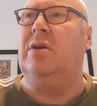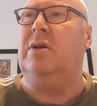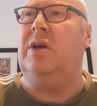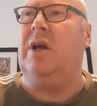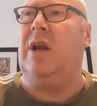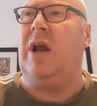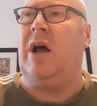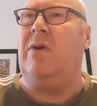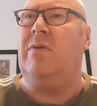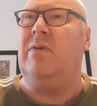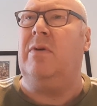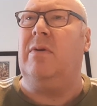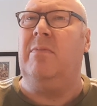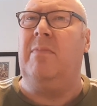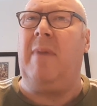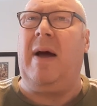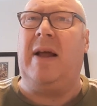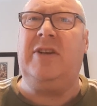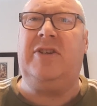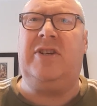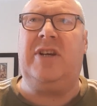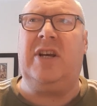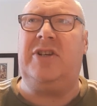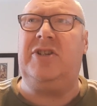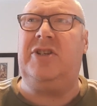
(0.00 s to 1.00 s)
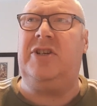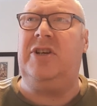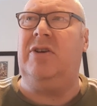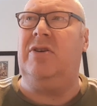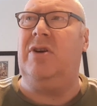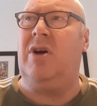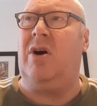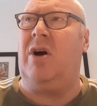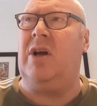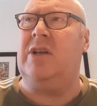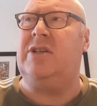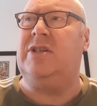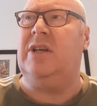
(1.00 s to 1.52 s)
you know, Manchester
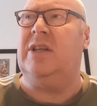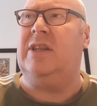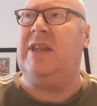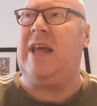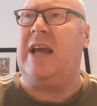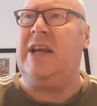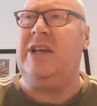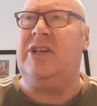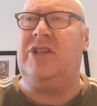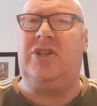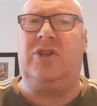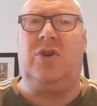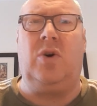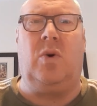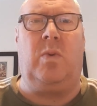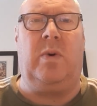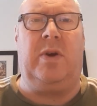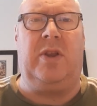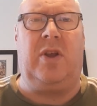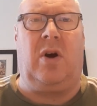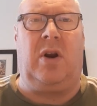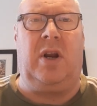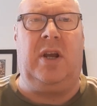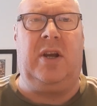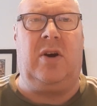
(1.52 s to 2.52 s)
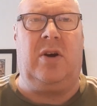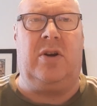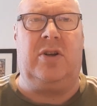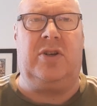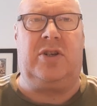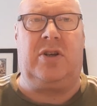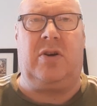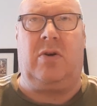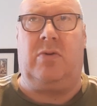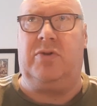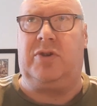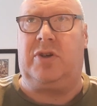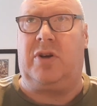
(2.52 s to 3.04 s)
United, they stuck with Ole Gunnar
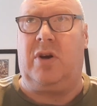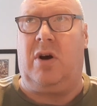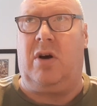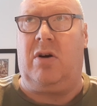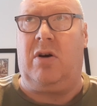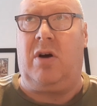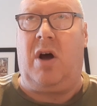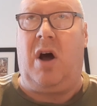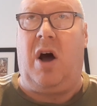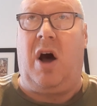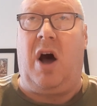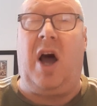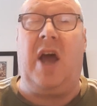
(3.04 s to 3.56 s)
Solskjaer.